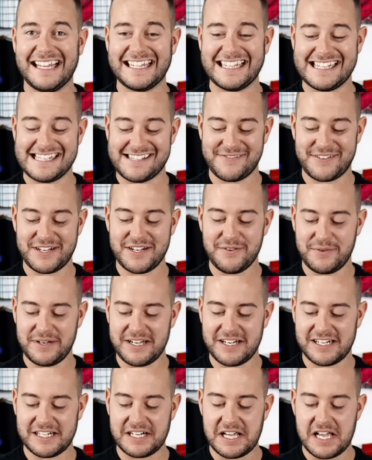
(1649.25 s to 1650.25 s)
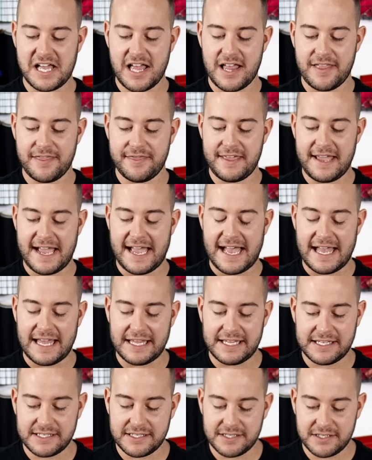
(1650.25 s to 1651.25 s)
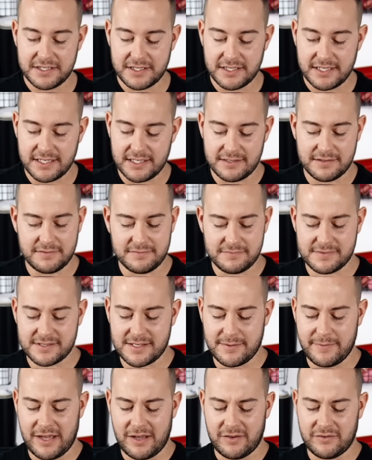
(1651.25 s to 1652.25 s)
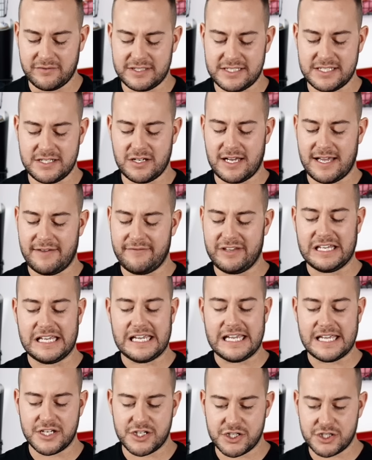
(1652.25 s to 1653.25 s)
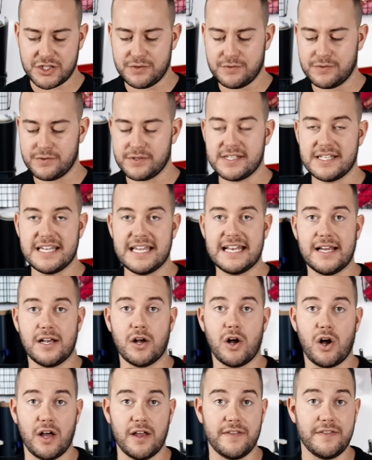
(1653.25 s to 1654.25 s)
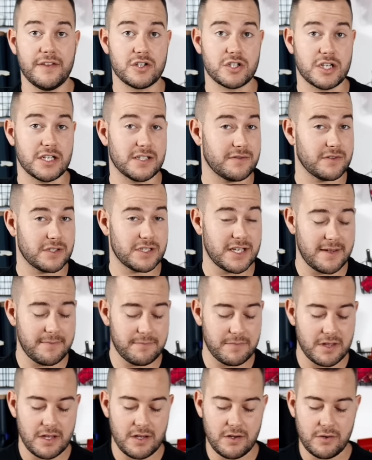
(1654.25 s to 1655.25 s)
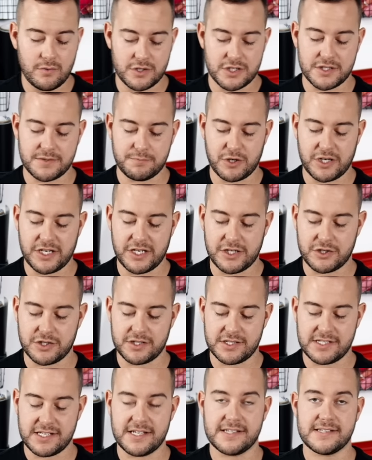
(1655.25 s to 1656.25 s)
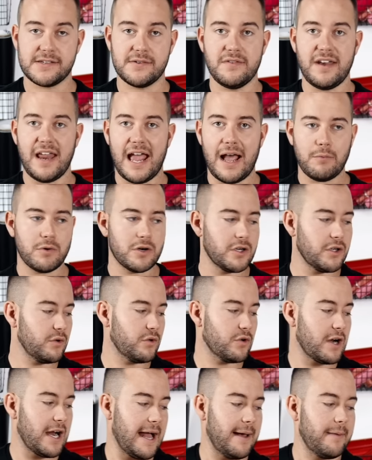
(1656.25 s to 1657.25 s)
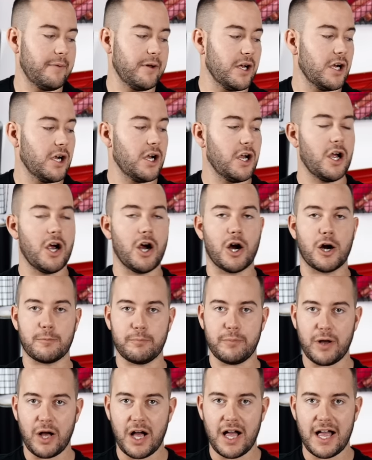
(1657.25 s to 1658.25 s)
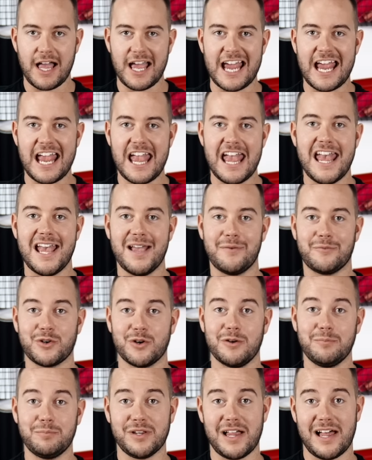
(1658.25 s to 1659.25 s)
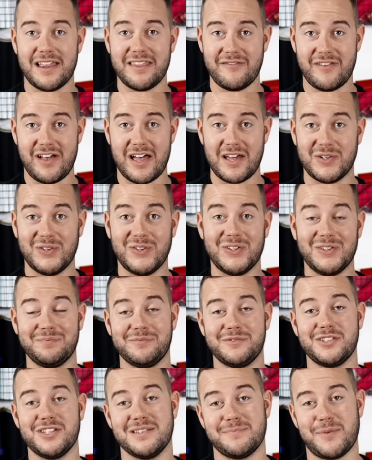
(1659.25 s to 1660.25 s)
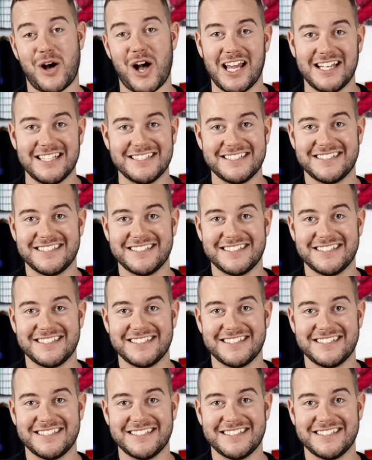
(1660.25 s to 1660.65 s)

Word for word: It's pretty weird that somehow did not have any issues getting on the transfer tape, which is pretty interesting. So now we're gonna grab our pot and we're gonna apply the vinyl to the pot.